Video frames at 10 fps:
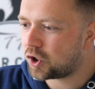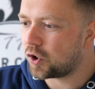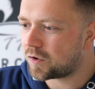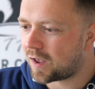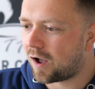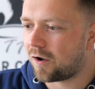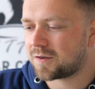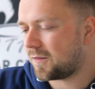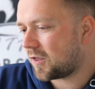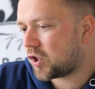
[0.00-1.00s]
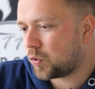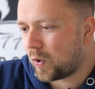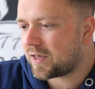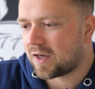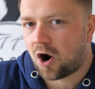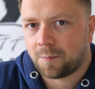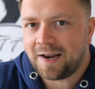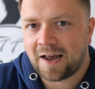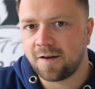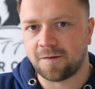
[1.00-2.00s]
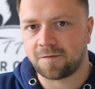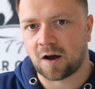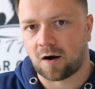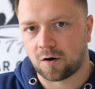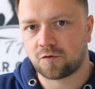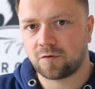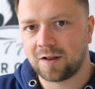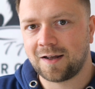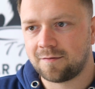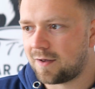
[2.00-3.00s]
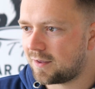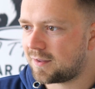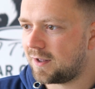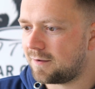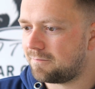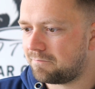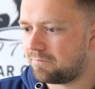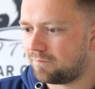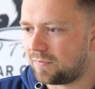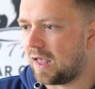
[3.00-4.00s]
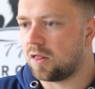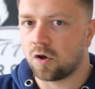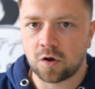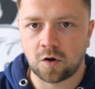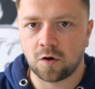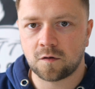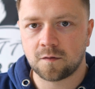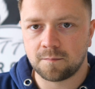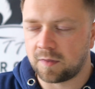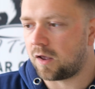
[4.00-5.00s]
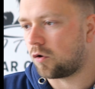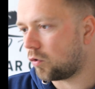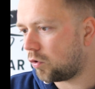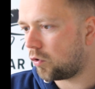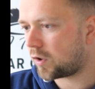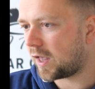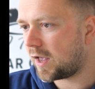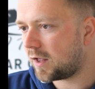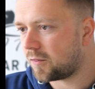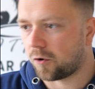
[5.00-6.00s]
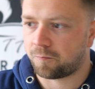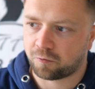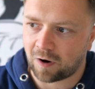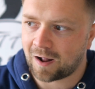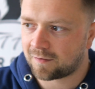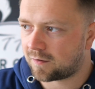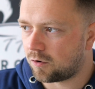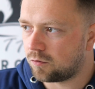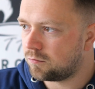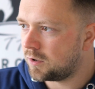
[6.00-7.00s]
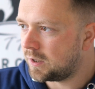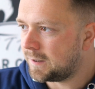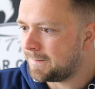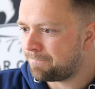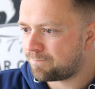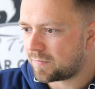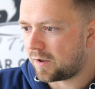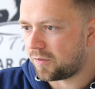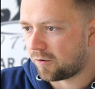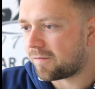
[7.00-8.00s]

good cars. The Swiss Army knife of cars, really, isn't it? They look good, they go okay, they're practical, they're